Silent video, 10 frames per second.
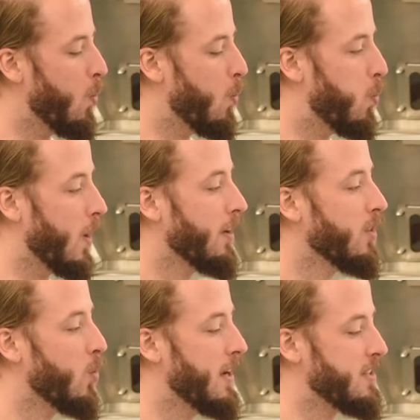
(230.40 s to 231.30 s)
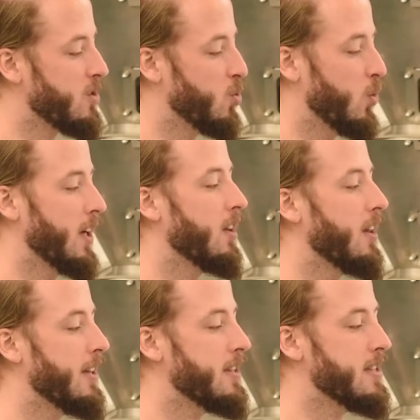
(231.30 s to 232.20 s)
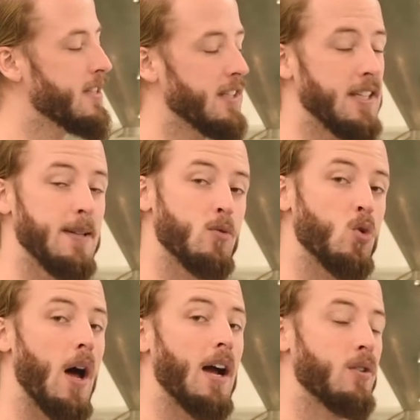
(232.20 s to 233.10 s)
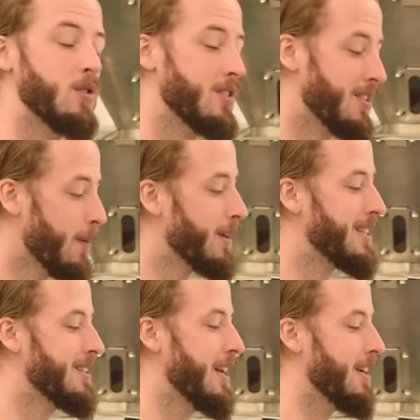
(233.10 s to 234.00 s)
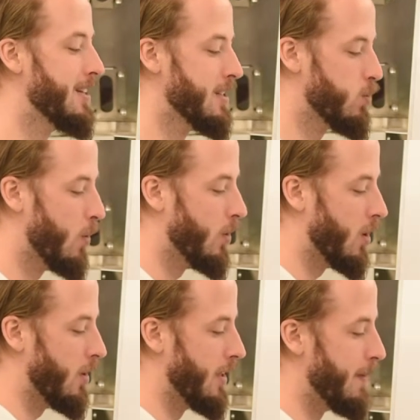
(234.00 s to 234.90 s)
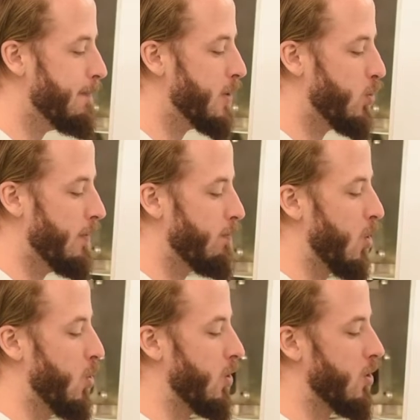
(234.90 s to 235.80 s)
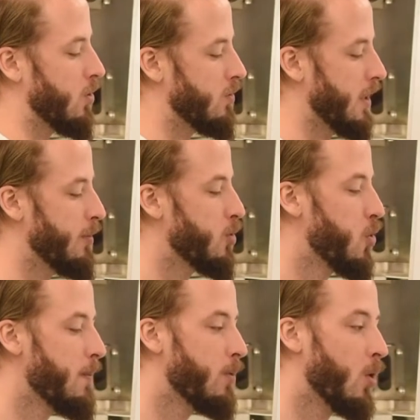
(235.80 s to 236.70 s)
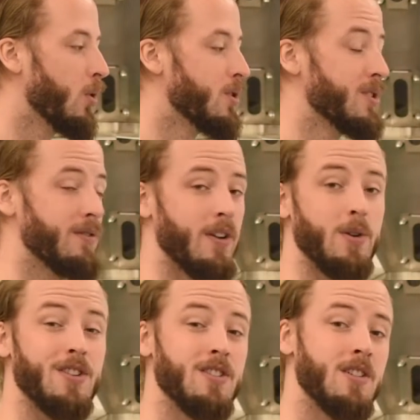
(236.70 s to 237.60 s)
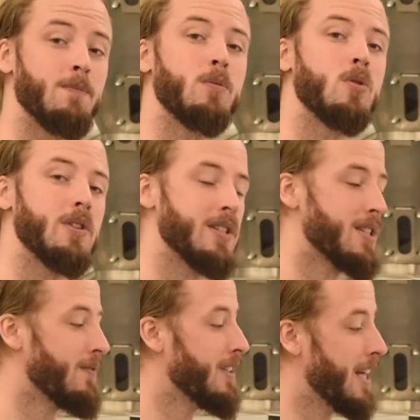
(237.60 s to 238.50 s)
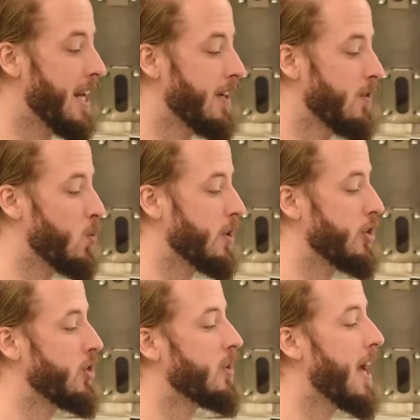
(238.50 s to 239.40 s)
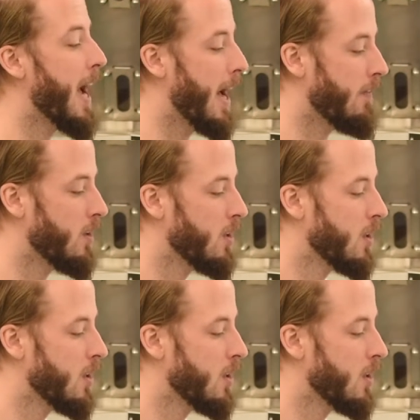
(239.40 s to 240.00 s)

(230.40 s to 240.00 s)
one of the ways to regulate this and keep track to some extent is what we call an in-between protocol. In-between protocols are very simple and it's something that everyone should have.